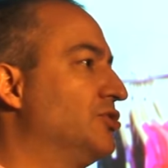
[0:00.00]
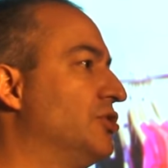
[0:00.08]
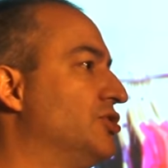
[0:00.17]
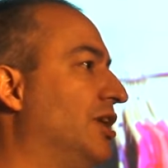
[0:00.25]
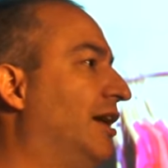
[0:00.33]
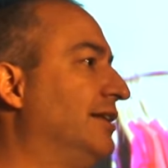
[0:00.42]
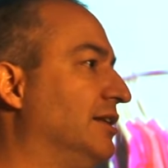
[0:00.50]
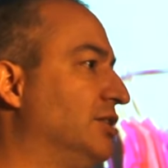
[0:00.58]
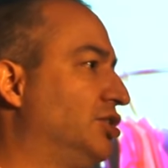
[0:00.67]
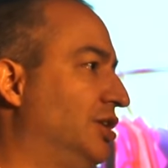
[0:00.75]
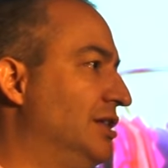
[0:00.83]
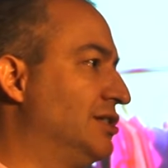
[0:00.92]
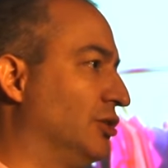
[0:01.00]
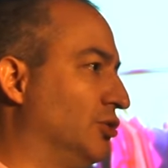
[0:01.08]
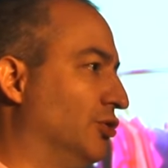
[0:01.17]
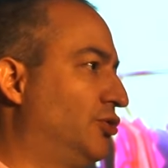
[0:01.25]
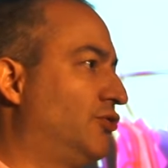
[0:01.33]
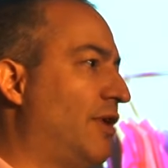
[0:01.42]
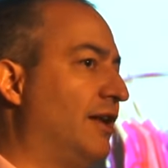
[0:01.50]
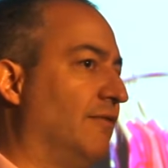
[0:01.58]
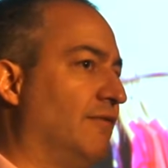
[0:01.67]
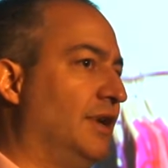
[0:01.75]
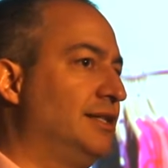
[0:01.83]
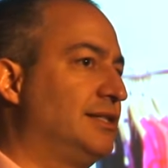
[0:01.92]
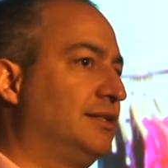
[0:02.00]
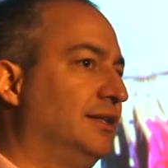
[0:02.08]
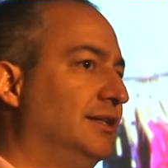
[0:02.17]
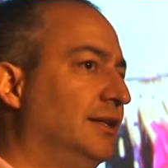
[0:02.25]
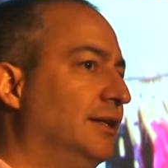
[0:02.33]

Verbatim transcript: because I think she's a good credit risk.